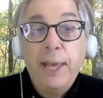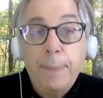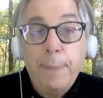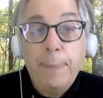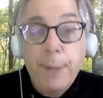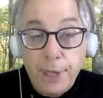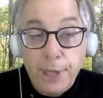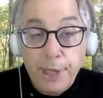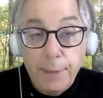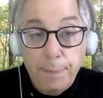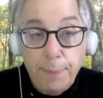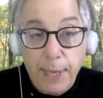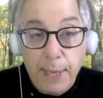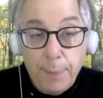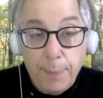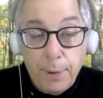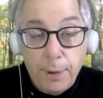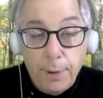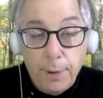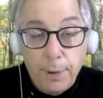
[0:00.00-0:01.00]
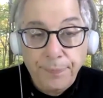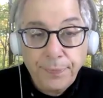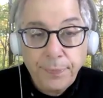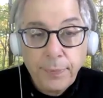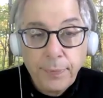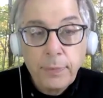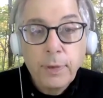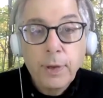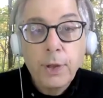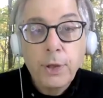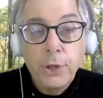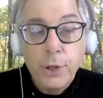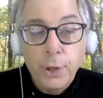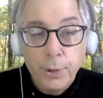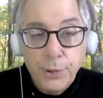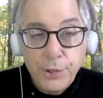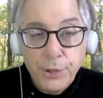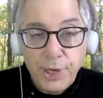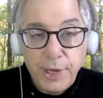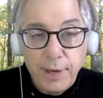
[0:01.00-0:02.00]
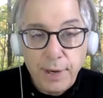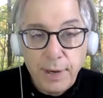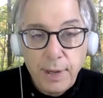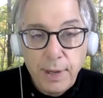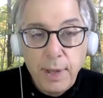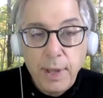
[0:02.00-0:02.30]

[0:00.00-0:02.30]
billion people use it.